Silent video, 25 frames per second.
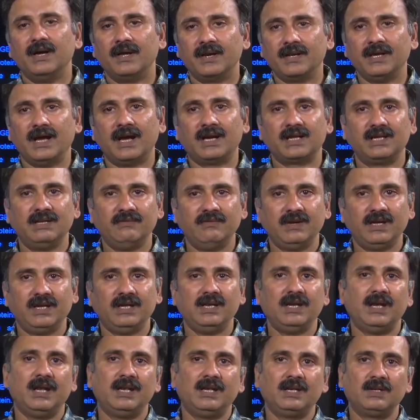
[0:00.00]

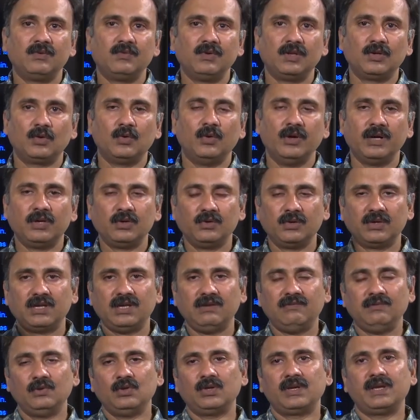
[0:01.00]
reactivity, and it is going to
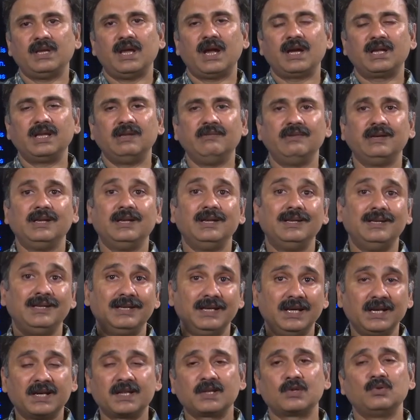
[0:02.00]
give you the reactivity
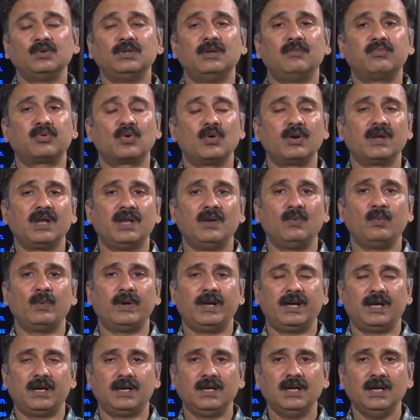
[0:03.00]
next to the protein
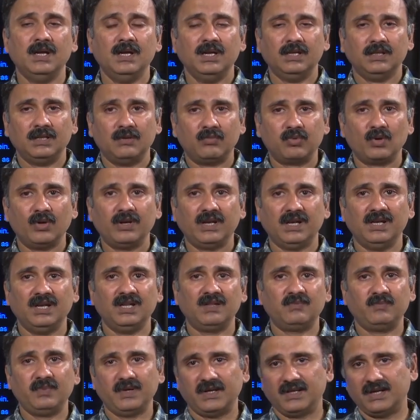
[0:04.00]
where the protein
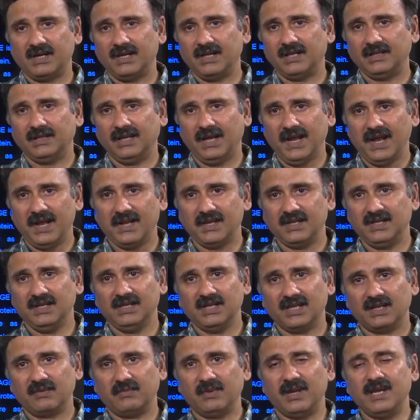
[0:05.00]
is present in the
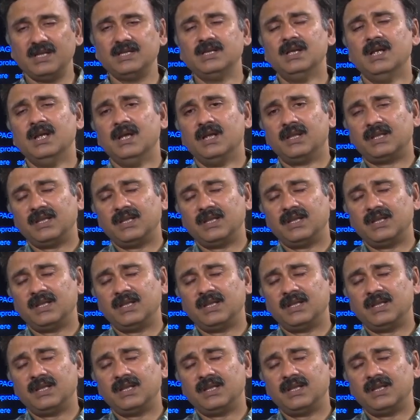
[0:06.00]
SDS page.